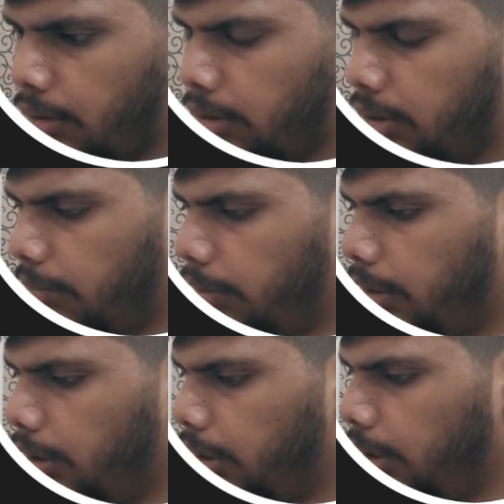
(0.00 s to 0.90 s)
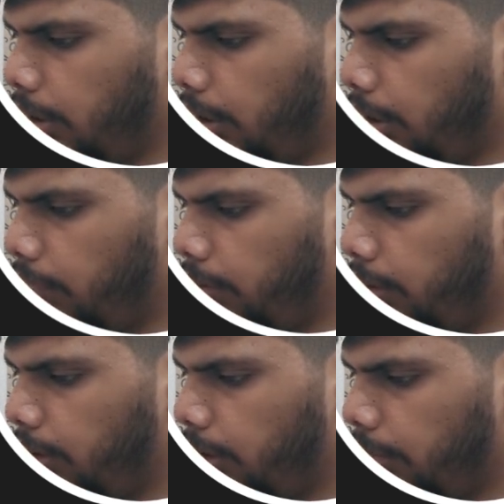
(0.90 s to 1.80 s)
Similarly, I will
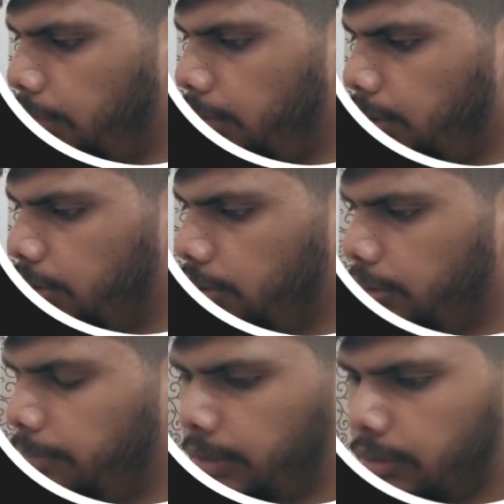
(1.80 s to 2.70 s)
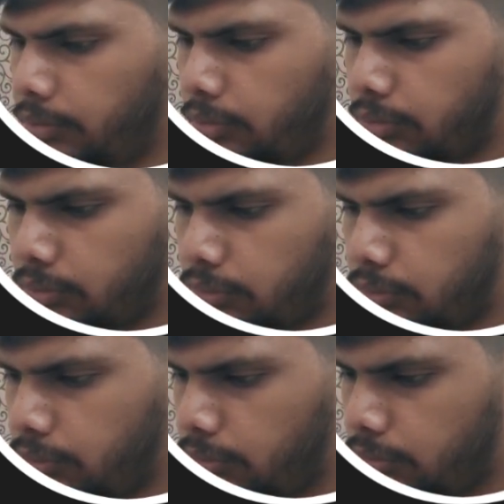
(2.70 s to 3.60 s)
grab these 3 buttons also.
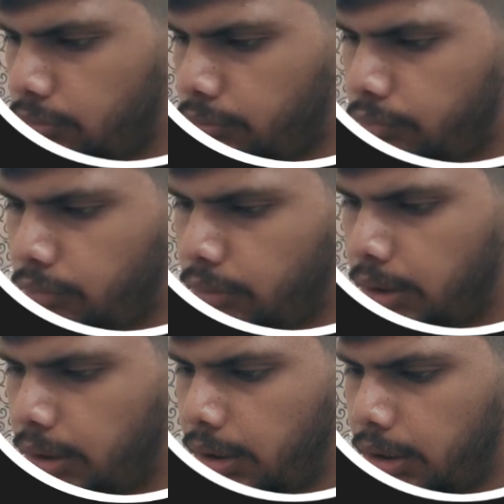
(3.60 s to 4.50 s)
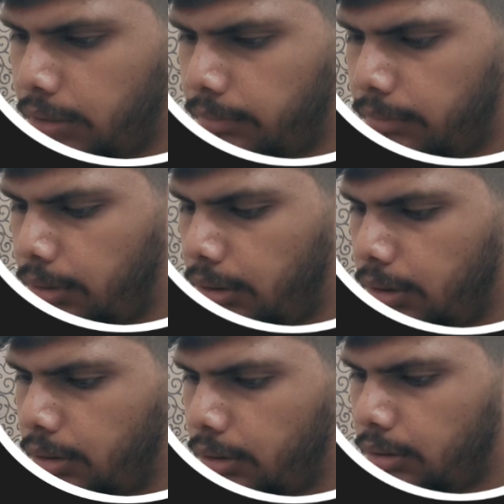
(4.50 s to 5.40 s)
So for that, let
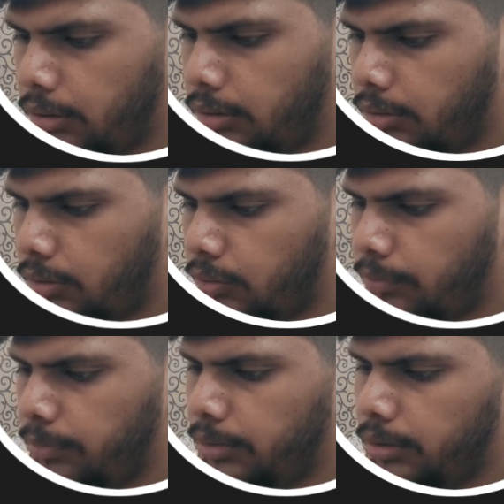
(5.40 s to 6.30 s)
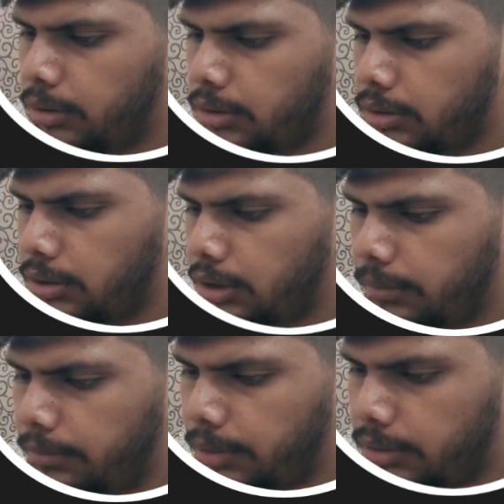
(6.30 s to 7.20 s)
me copy this
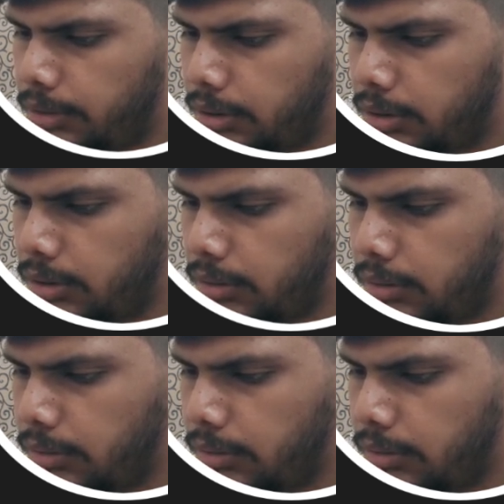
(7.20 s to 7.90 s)
and paste this.